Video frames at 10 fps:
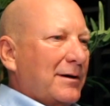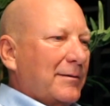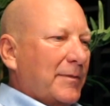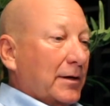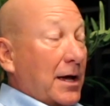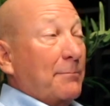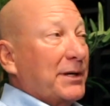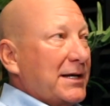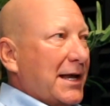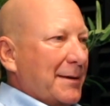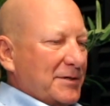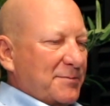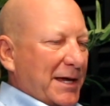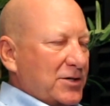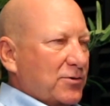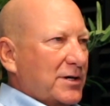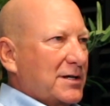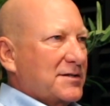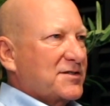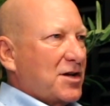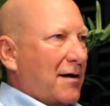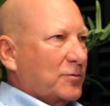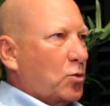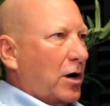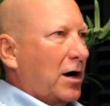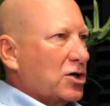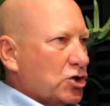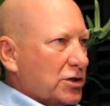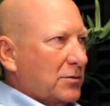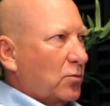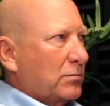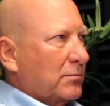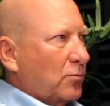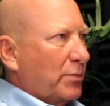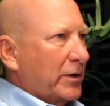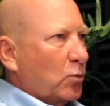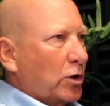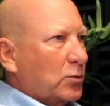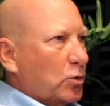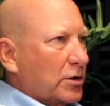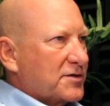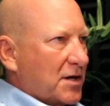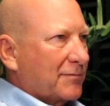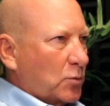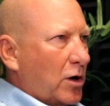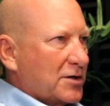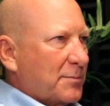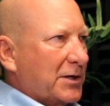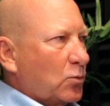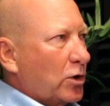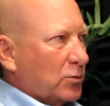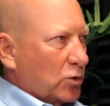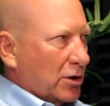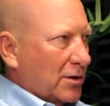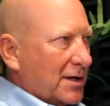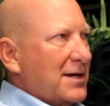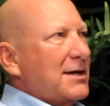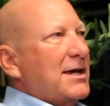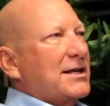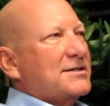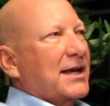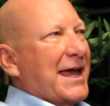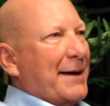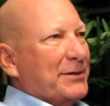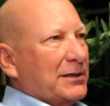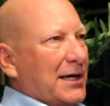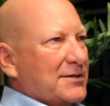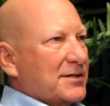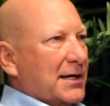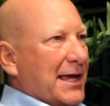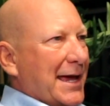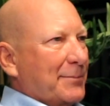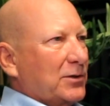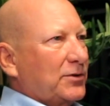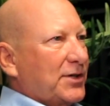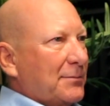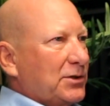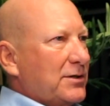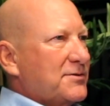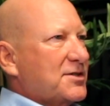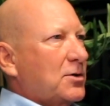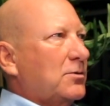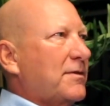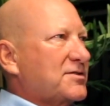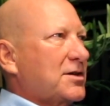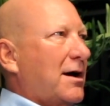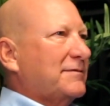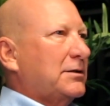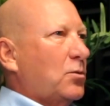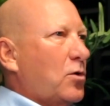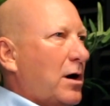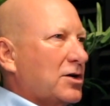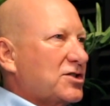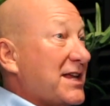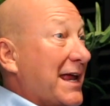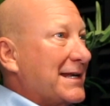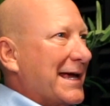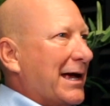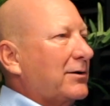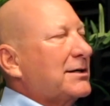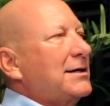the company name, it's Patriot Softwash, being one word, Softwash being one word, and it's a capital S and a capital W, so the soft and the wash stand out.